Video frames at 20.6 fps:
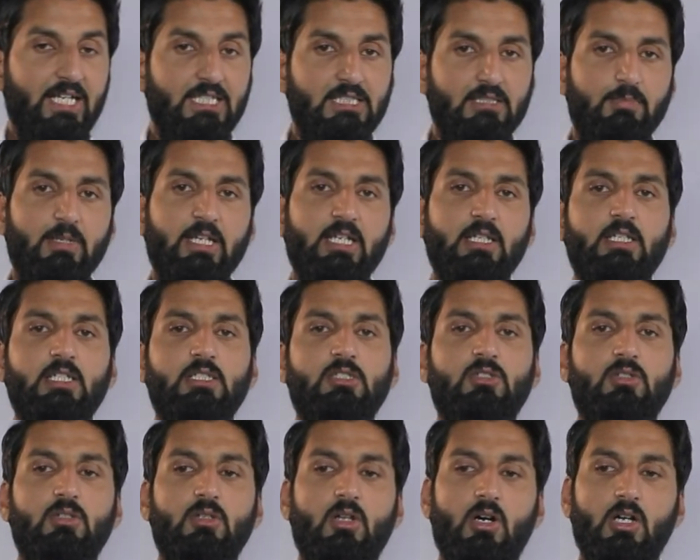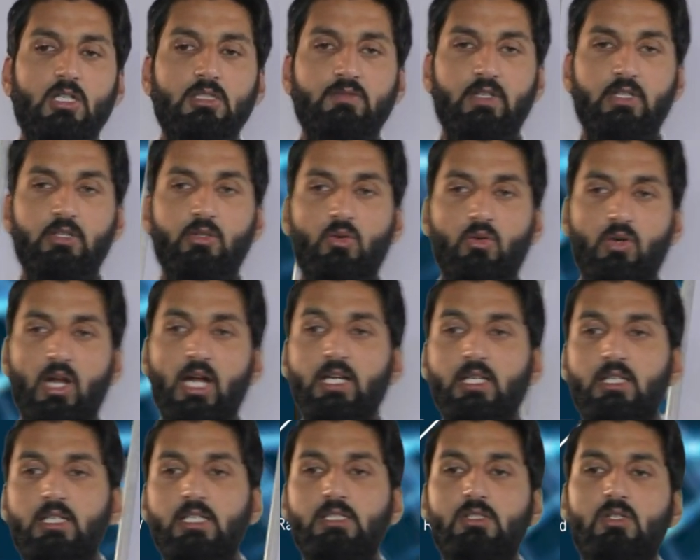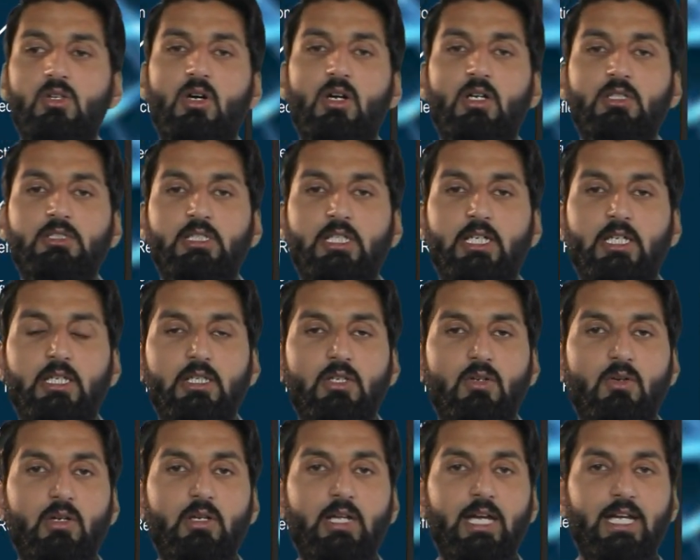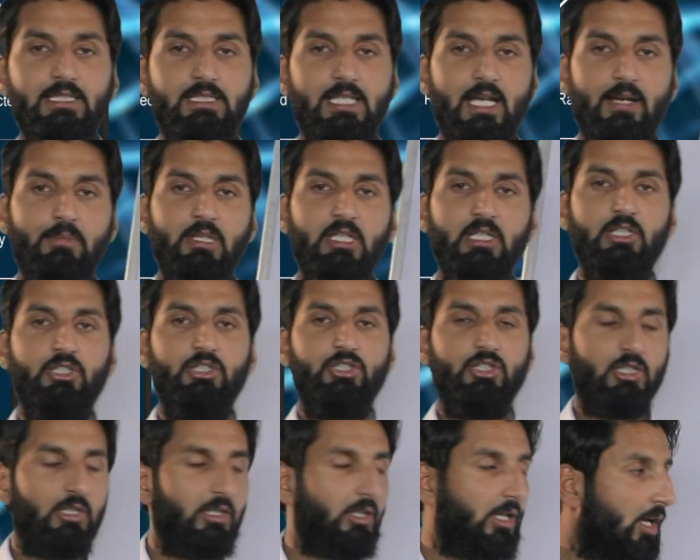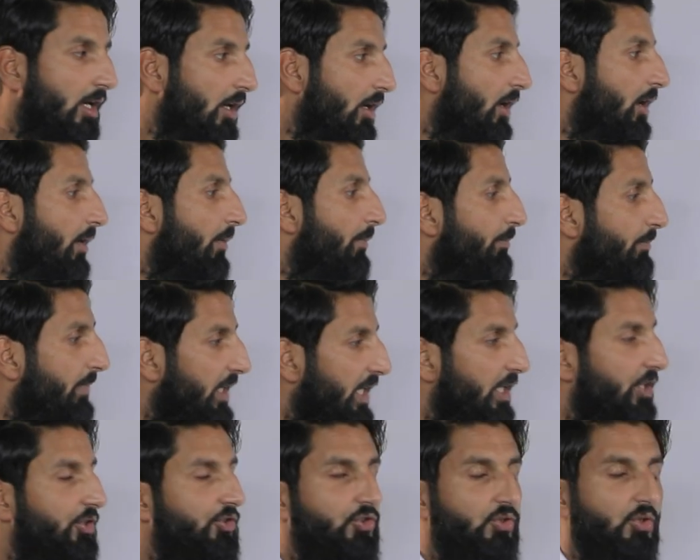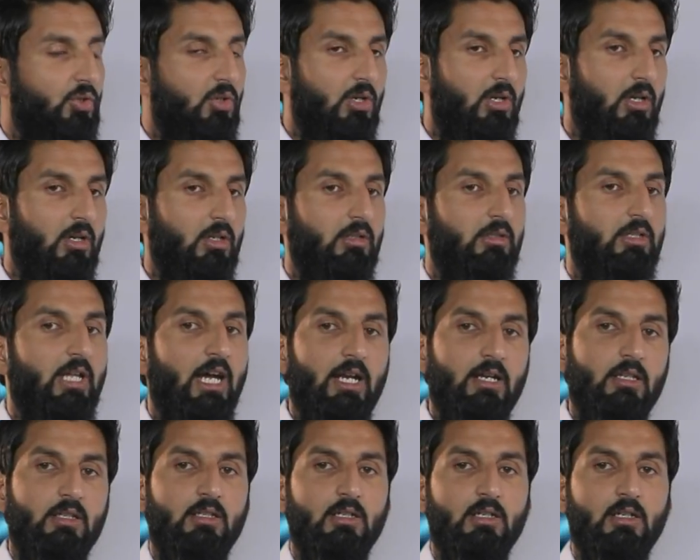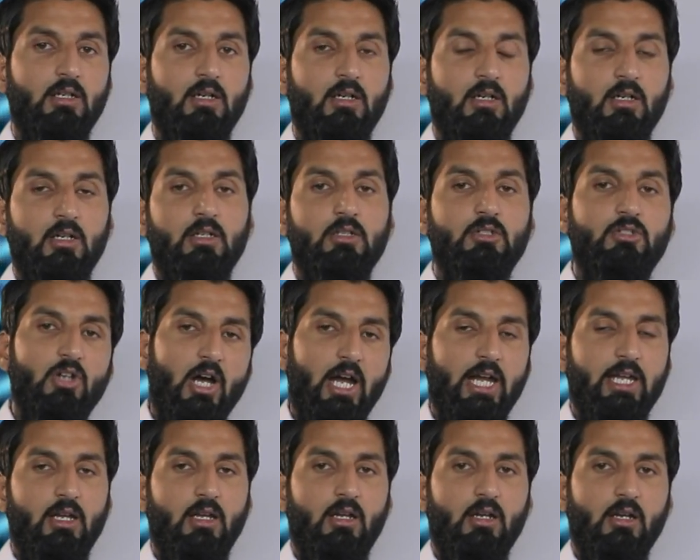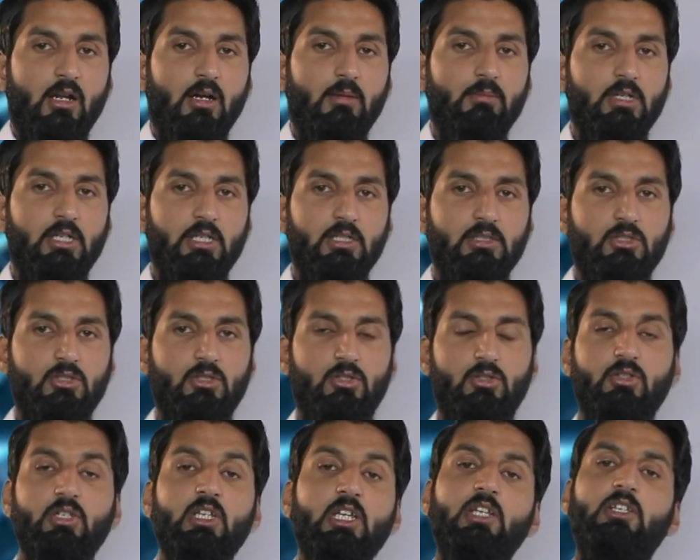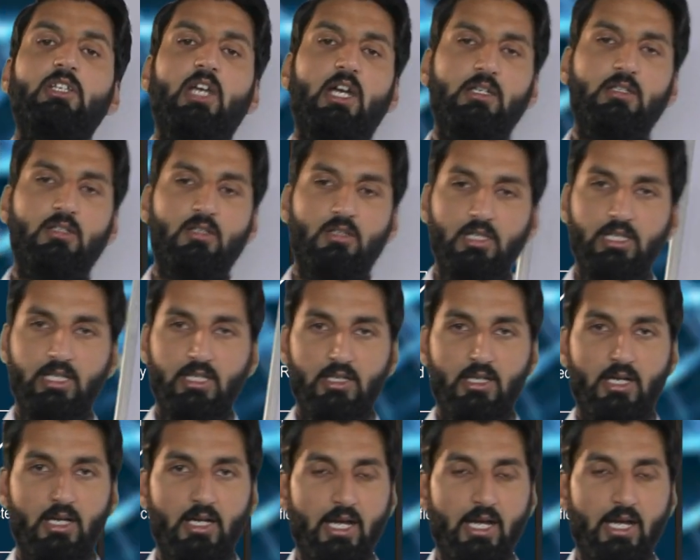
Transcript: explain these laws, when you write these laws in your examination, make sure that the diagram is neat and clean